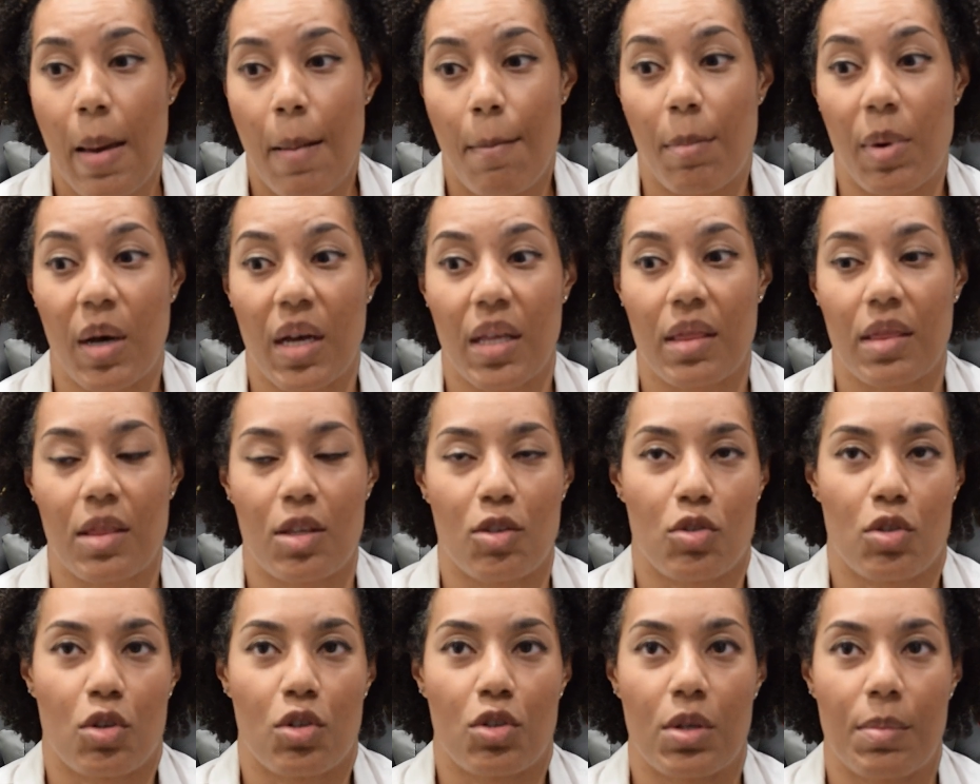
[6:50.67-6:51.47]
But
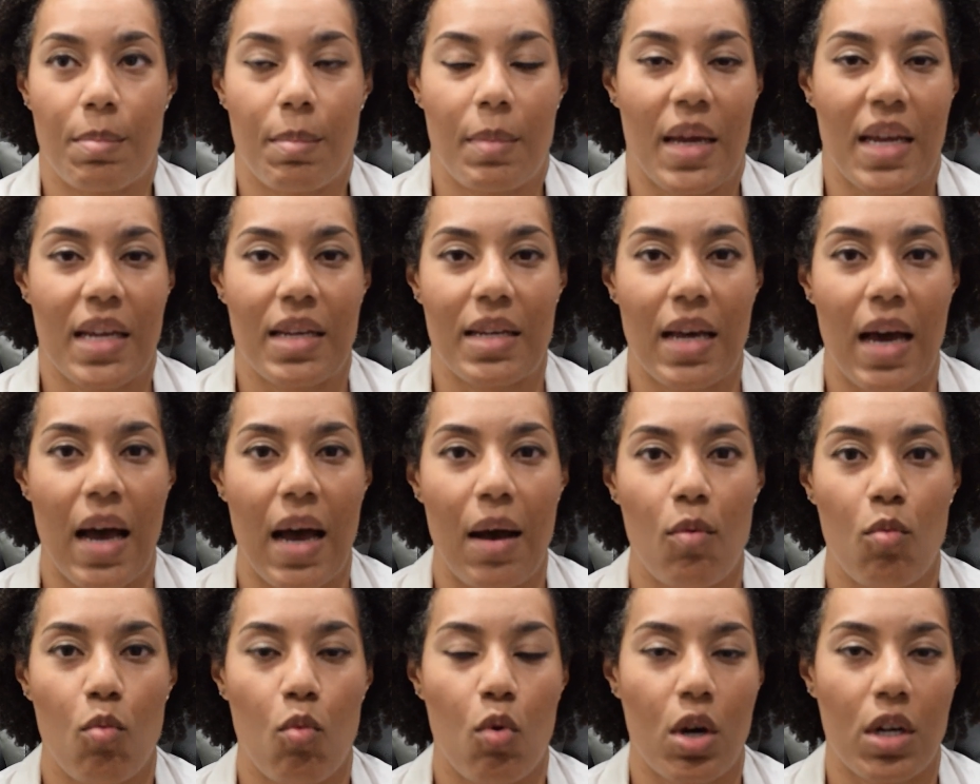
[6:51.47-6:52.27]
the surgeon may
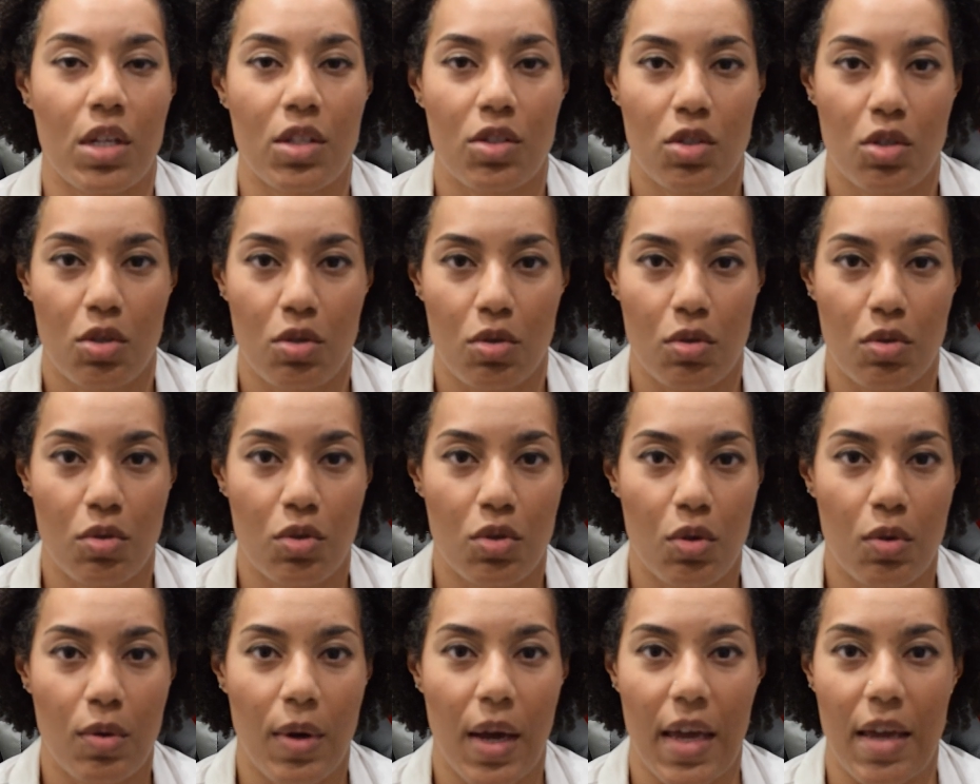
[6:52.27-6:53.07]
not want to
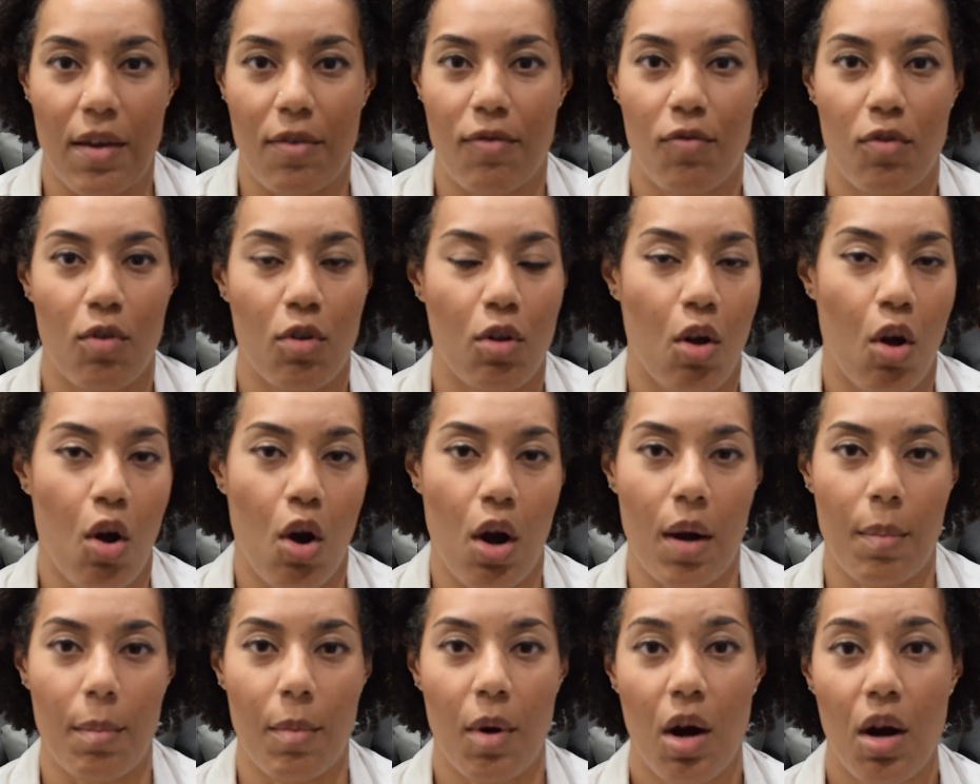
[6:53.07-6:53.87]
do a full
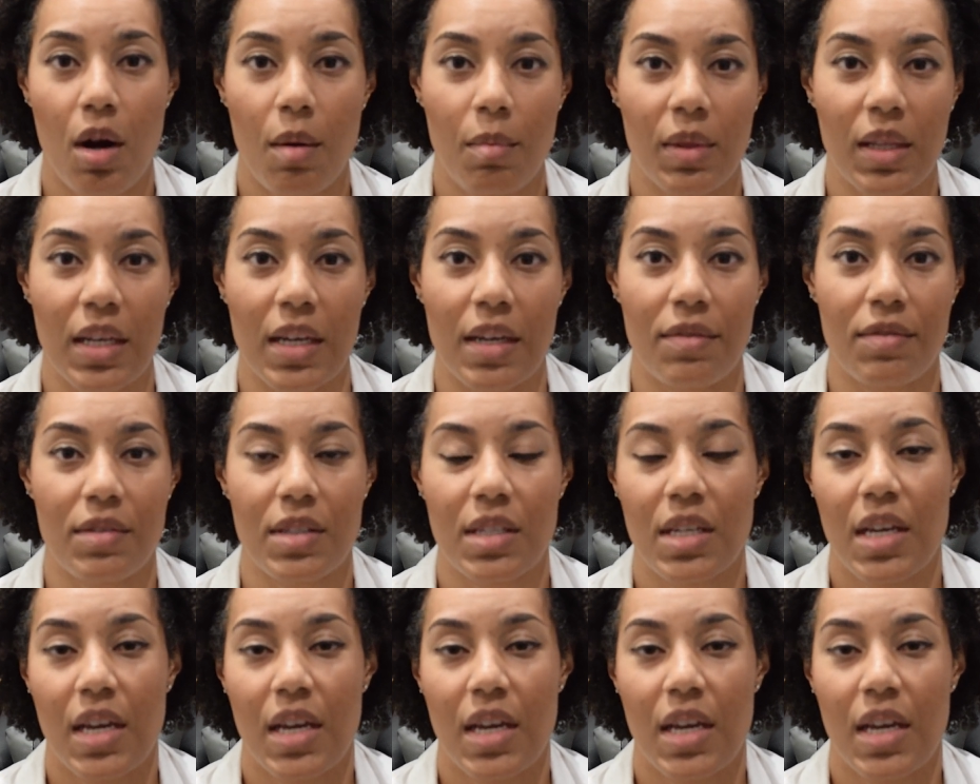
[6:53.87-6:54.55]
arm lift